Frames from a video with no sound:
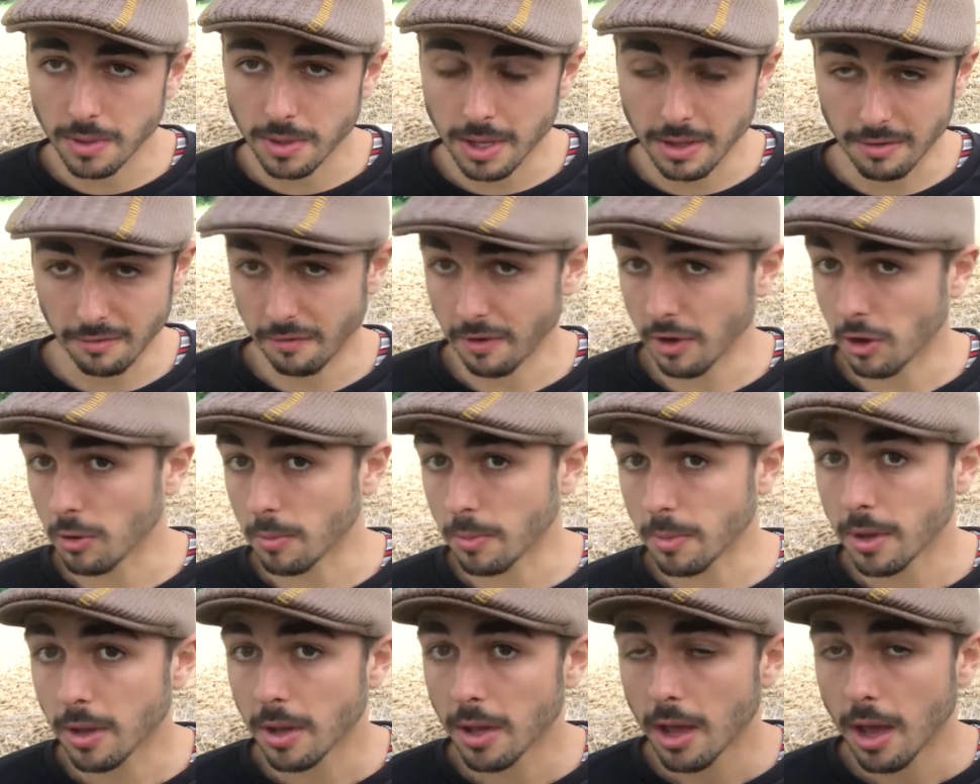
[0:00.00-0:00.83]
in
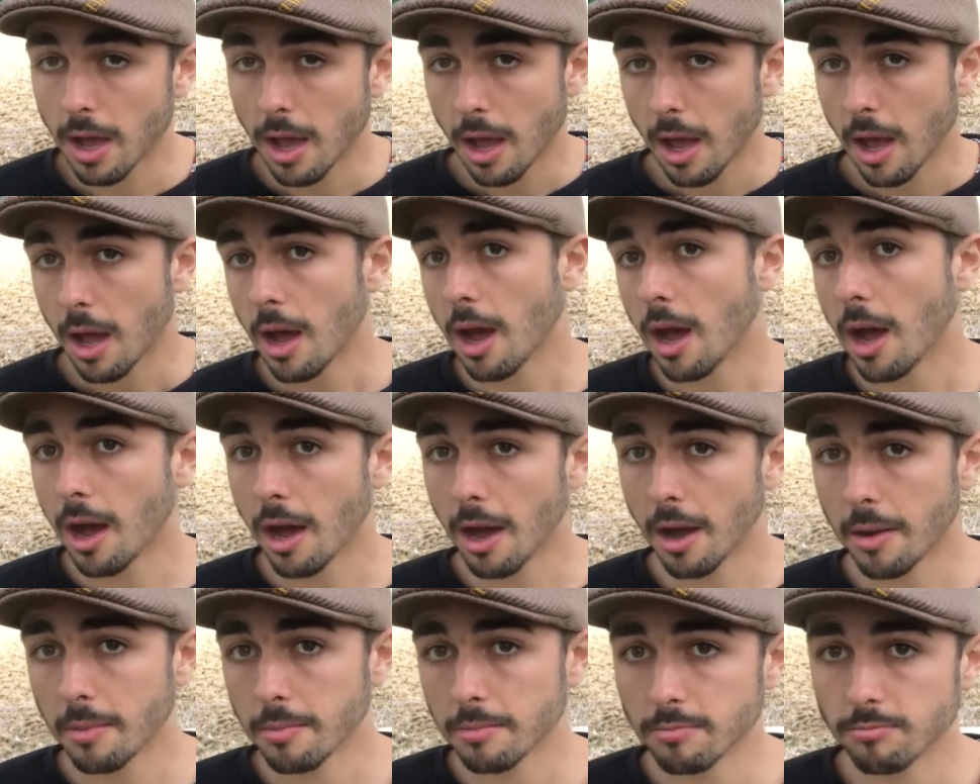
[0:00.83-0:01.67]
film.
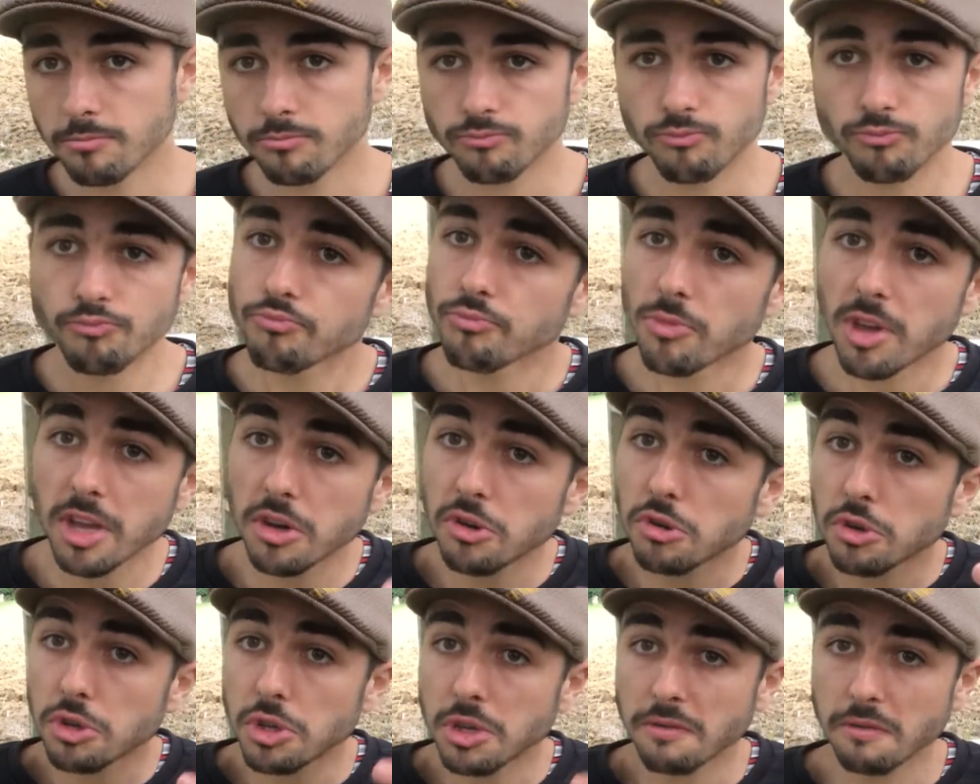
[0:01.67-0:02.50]

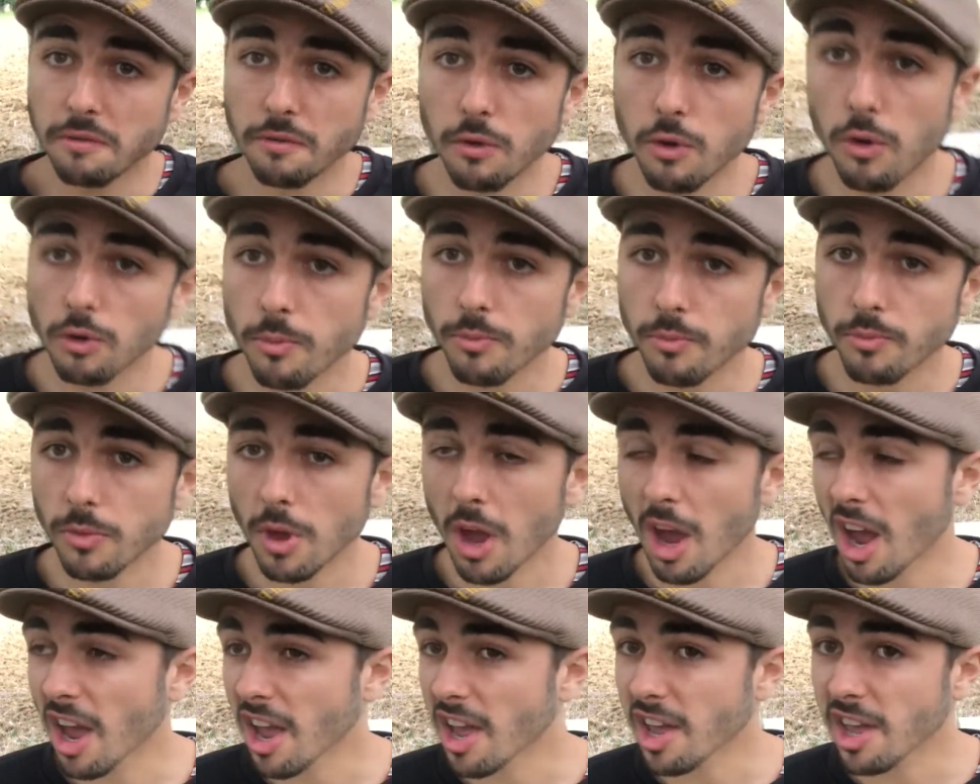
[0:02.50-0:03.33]
Interesting thought.
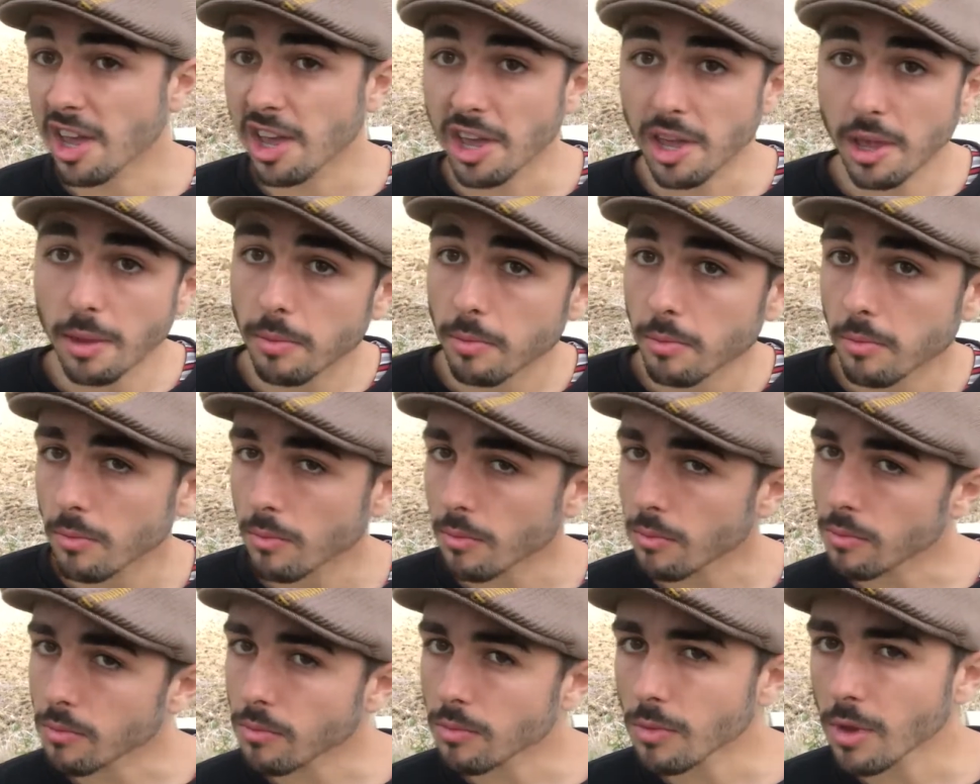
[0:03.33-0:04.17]
I
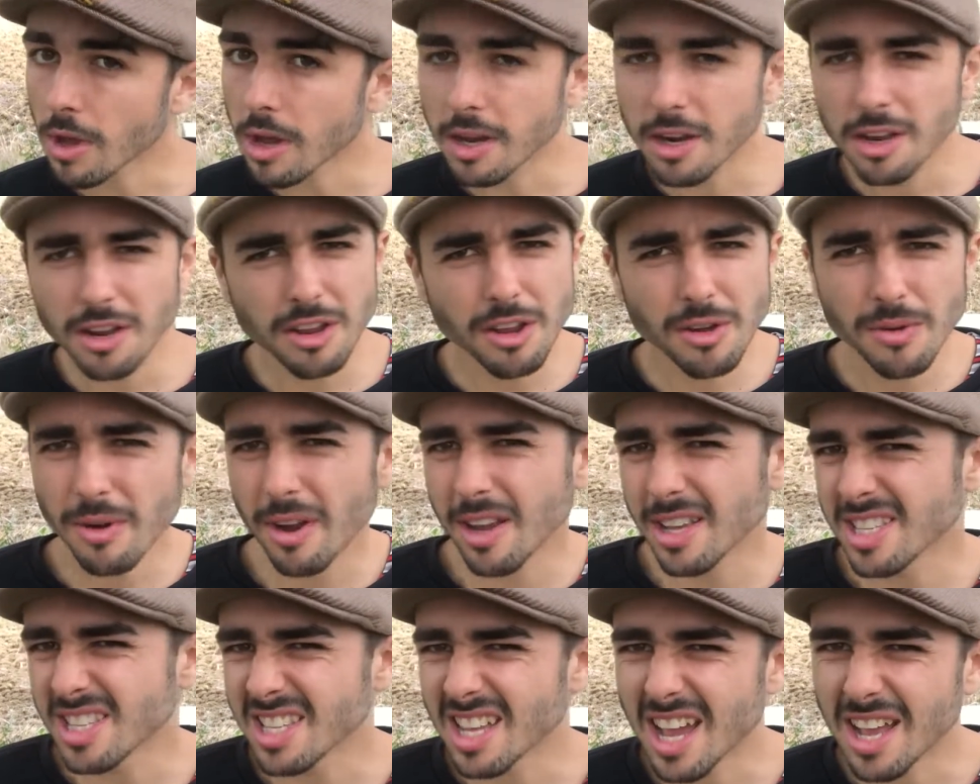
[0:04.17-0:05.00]
don't know where
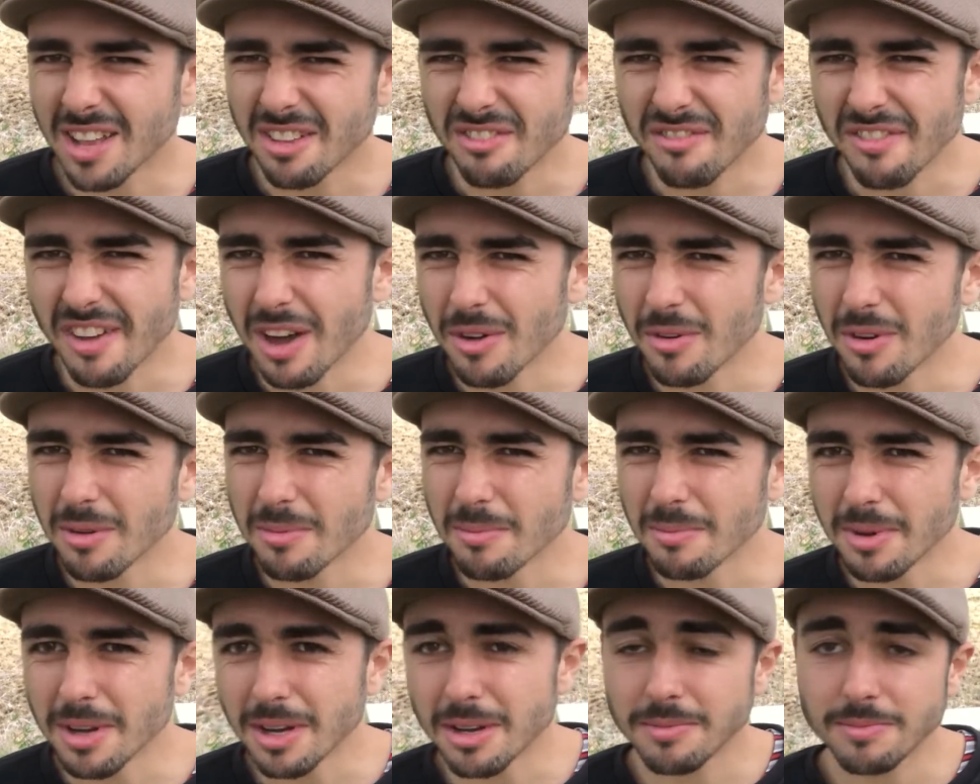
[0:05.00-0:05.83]
I stand with that
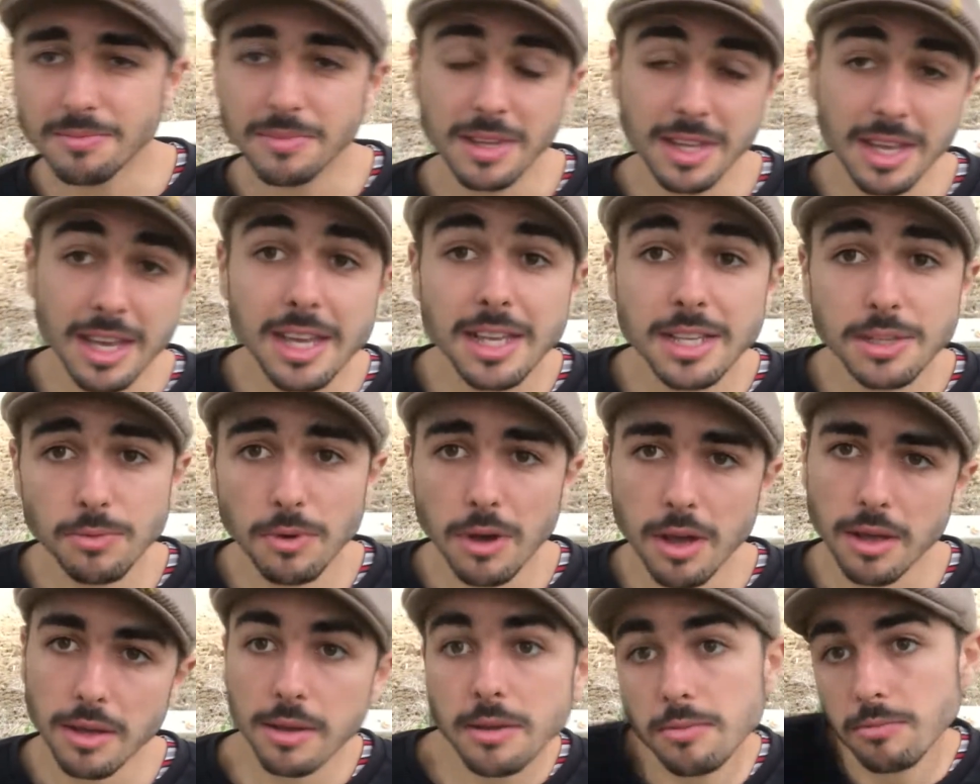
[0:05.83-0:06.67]
one, but it's
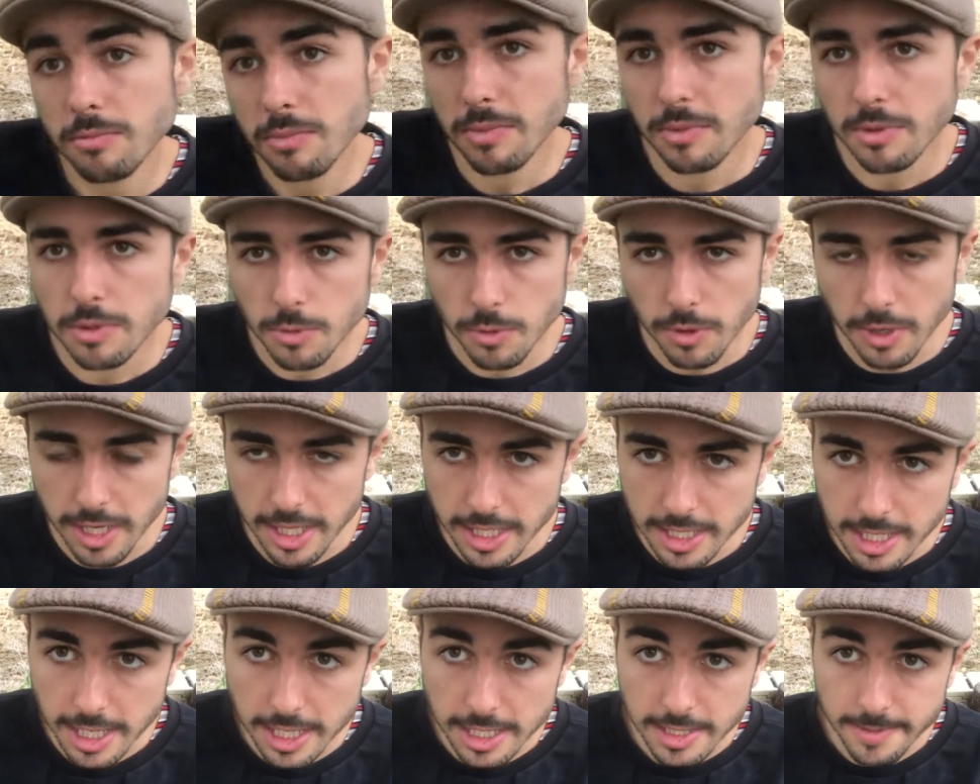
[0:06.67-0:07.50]
what he
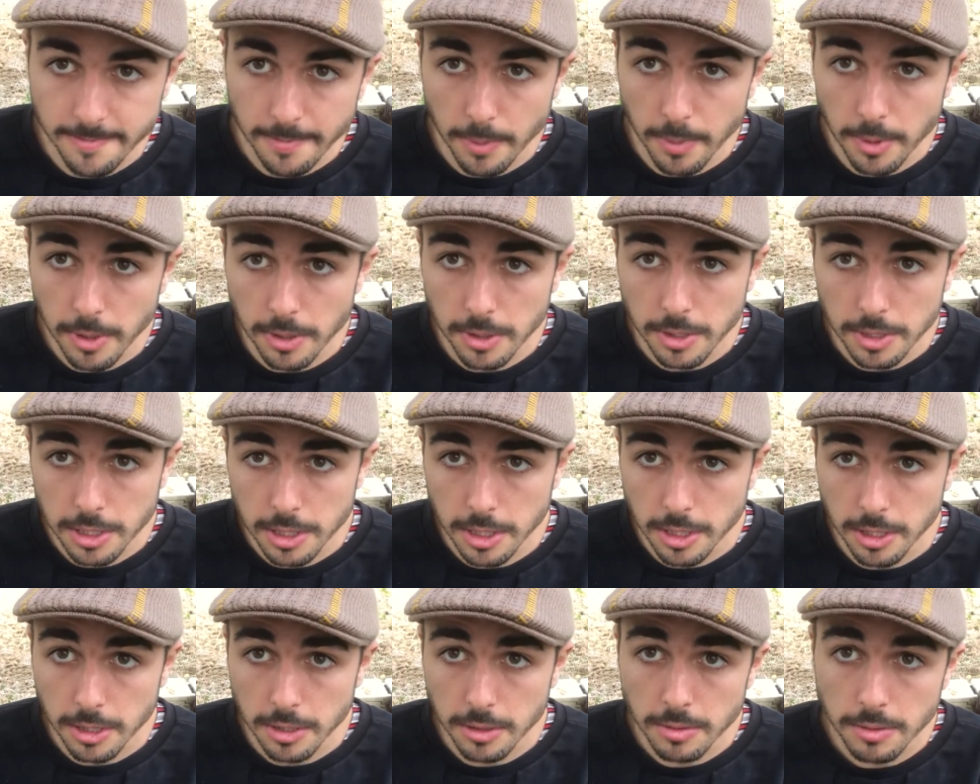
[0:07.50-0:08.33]
says in the book,
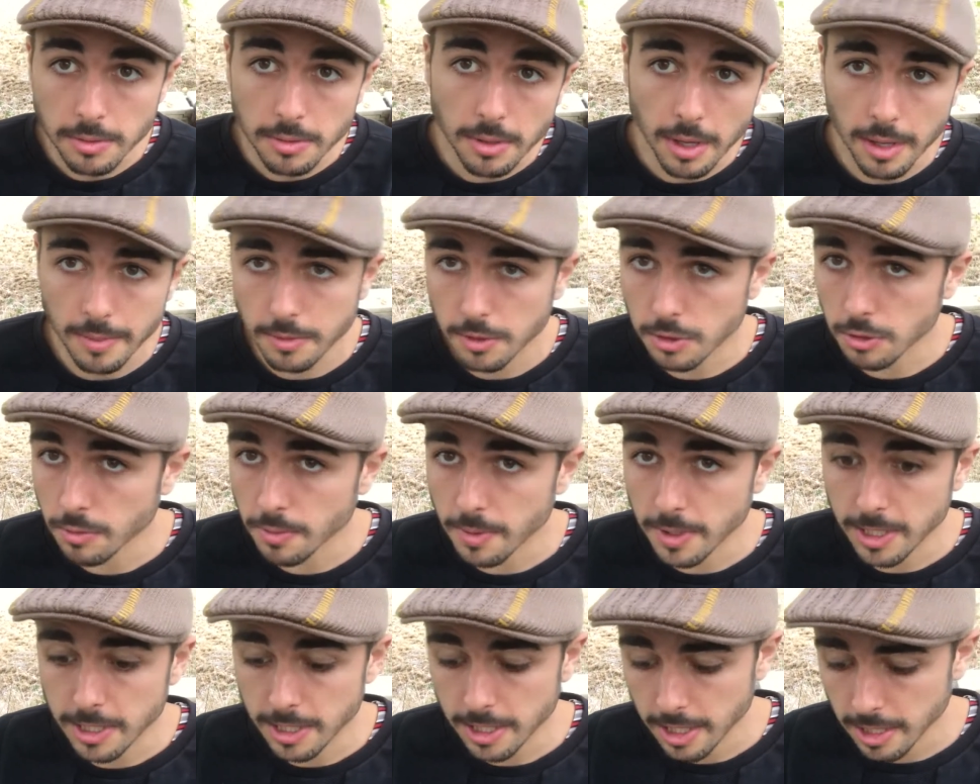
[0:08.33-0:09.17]
so I'm just
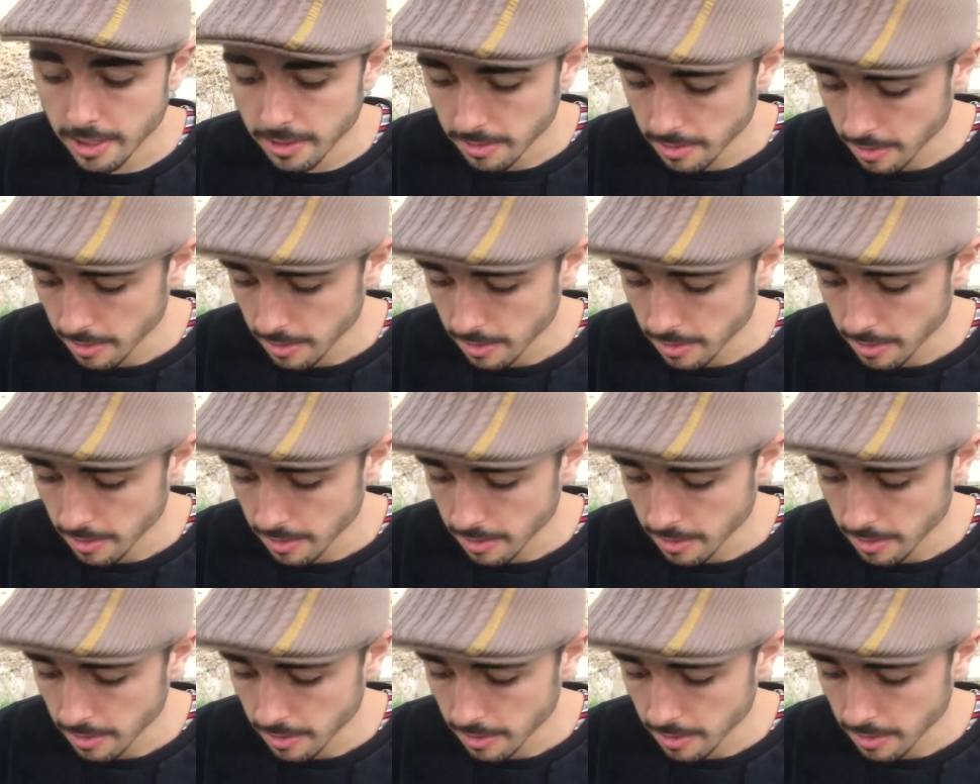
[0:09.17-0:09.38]
repeating it.